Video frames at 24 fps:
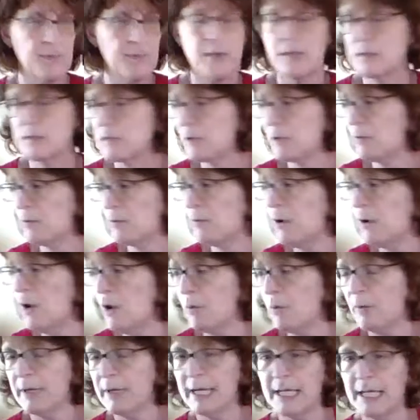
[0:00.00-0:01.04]
So
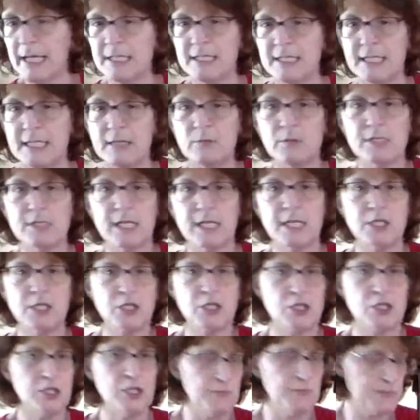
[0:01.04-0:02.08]
what I did was I
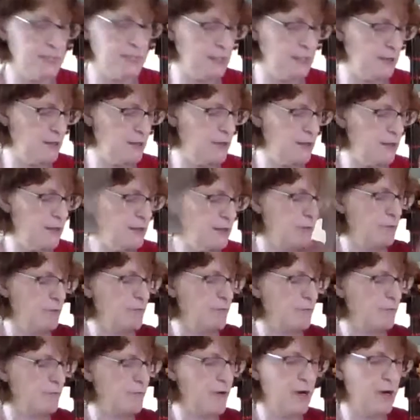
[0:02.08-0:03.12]
shifted
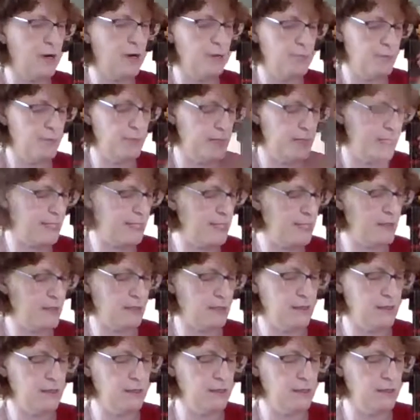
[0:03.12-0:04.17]
from
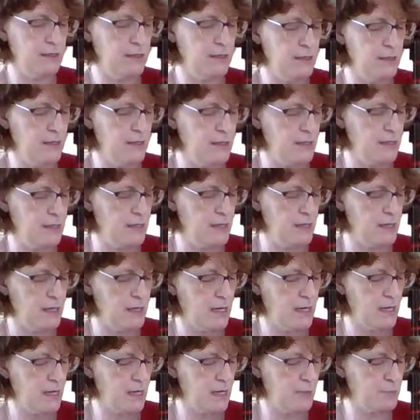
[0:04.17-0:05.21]
here
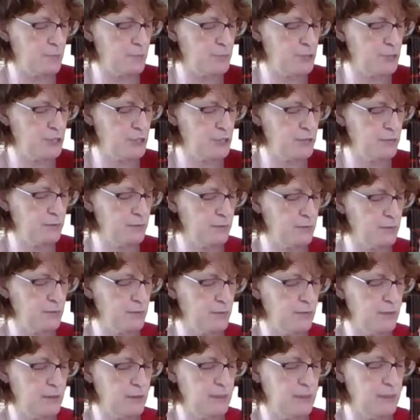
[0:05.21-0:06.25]
up to
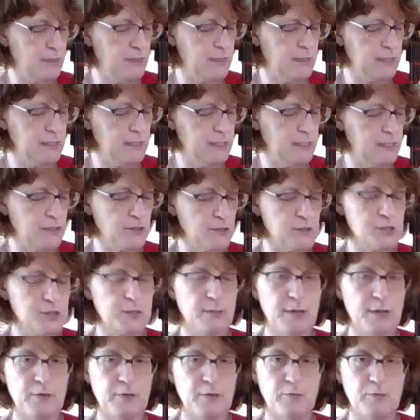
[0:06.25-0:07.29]
here. So
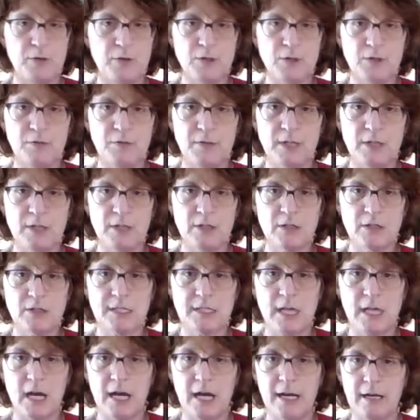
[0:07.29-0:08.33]
my first finger is
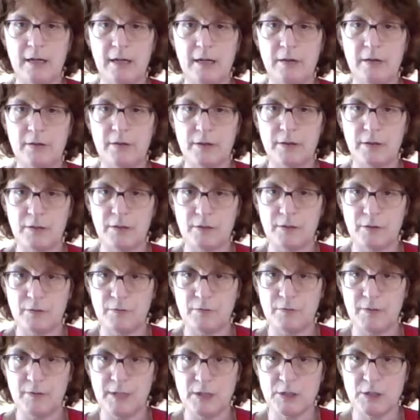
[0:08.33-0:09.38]
on the 3rd
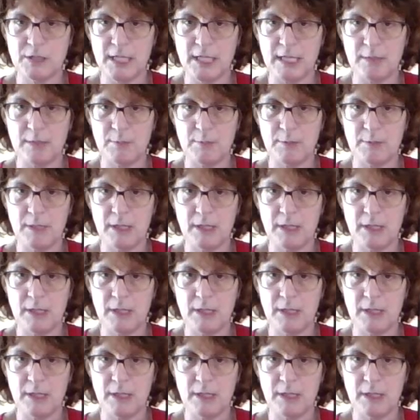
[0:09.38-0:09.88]
finger tape.